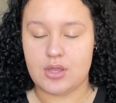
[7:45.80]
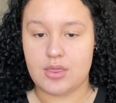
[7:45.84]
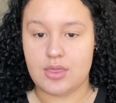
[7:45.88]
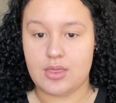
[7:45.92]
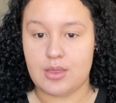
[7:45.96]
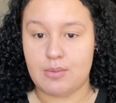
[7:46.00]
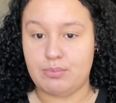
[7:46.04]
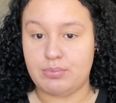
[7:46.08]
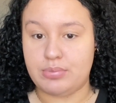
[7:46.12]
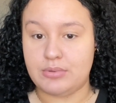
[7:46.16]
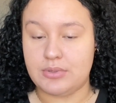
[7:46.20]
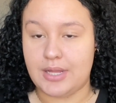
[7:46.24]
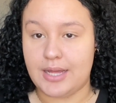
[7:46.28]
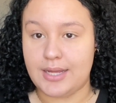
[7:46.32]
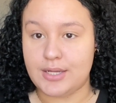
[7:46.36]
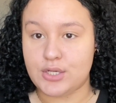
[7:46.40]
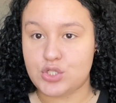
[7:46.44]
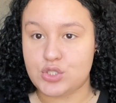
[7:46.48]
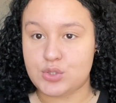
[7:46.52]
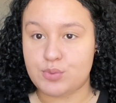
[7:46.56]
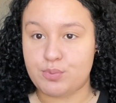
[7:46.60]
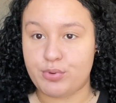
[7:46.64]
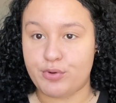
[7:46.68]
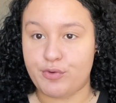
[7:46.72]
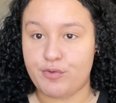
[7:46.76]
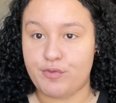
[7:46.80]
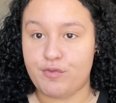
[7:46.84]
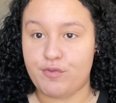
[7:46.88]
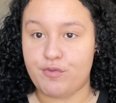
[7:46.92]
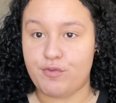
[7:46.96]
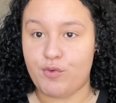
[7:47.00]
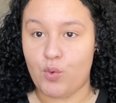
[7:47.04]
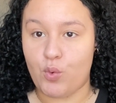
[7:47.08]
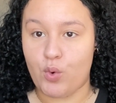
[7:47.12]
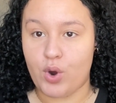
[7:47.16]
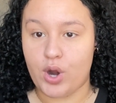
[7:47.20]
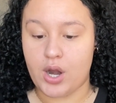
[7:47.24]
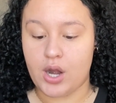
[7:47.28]
the blush
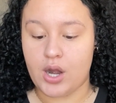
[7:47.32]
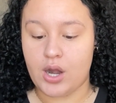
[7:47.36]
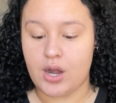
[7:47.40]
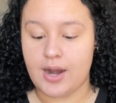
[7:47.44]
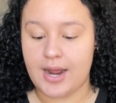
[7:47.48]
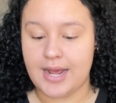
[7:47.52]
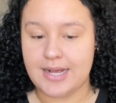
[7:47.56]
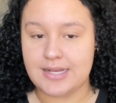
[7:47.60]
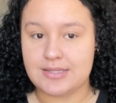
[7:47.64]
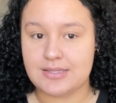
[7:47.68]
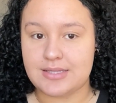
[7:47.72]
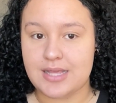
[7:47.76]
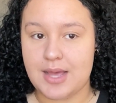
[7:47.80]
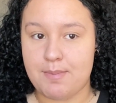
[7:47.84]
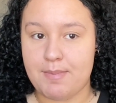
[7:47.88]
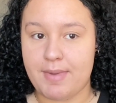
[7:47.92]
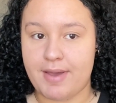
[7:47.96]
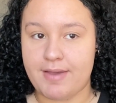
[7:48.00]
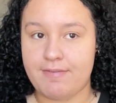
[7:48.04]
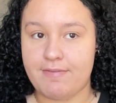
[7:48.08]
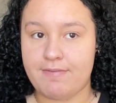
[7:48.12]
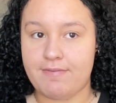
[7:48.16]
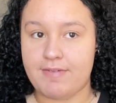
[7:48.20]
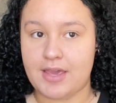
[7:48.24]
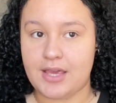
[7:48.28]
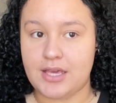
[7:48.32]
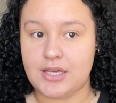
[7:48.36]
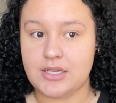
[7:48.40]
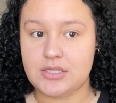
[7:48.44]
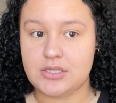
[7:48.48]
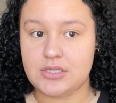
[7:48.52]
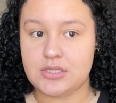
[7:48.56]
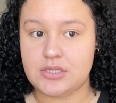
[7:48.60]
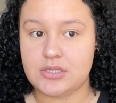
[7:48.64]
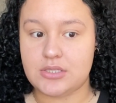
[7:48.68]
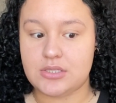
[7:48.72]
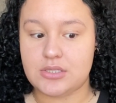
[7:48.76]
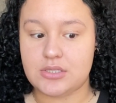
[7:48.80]
before I set my
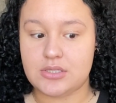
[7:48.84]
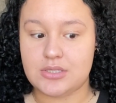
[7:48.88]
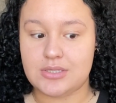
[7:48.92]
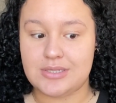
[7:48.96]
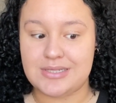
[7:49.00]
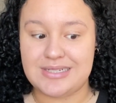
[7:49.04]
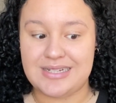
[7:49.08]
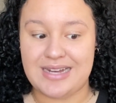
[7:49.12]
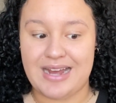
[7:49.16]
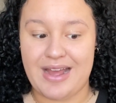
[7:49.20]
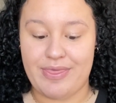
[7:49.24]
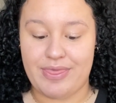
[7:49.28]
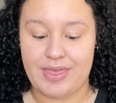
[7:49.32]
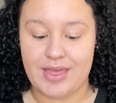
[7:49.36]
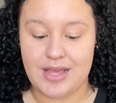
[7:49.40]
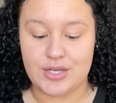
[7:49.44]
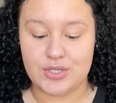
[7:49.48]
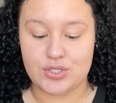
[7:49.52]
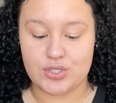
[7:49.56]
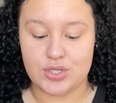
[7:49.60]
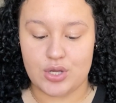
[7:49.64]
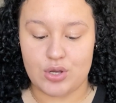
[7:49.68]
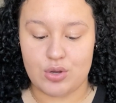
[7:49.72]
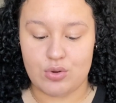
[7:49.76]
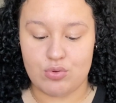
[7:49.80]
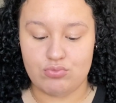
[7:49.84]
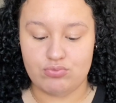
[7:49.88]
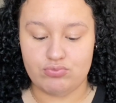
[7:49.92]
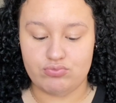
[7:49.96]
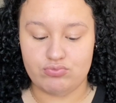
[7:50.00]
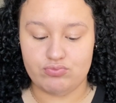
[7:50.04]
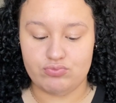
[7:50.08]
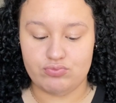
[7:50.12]
face? I think so.